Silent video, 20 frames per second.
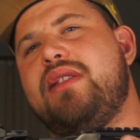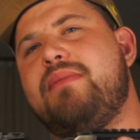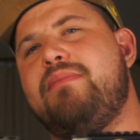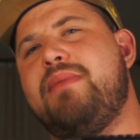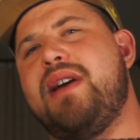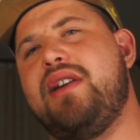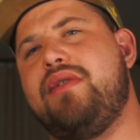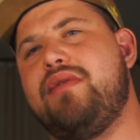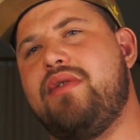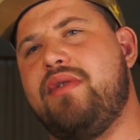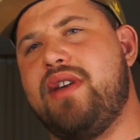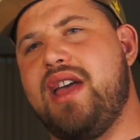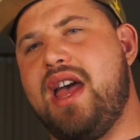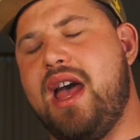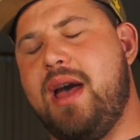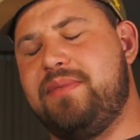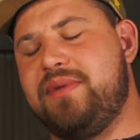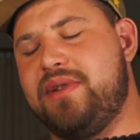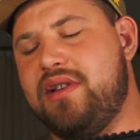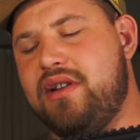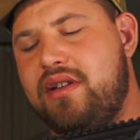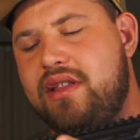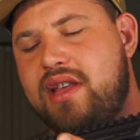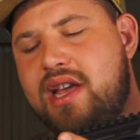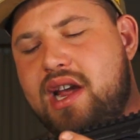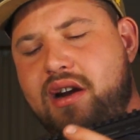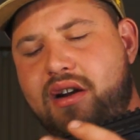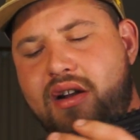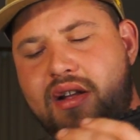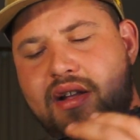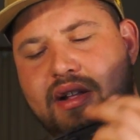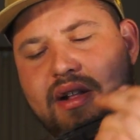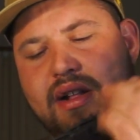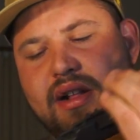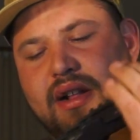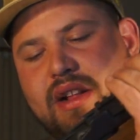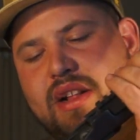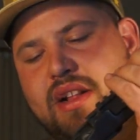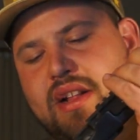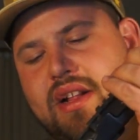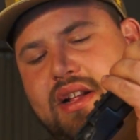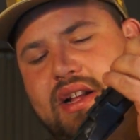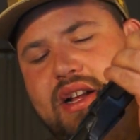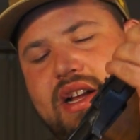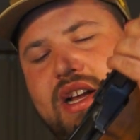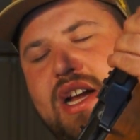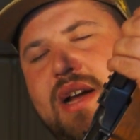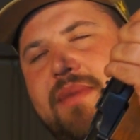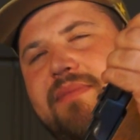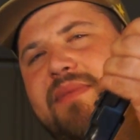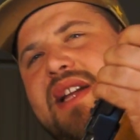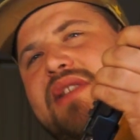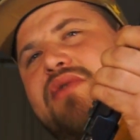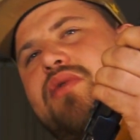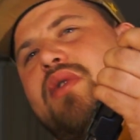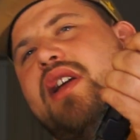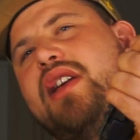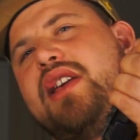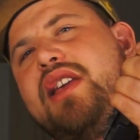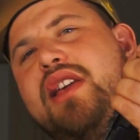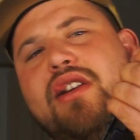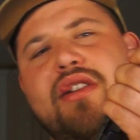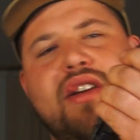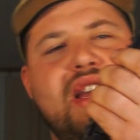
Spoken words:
the micro gaps that are there. That's what I hear.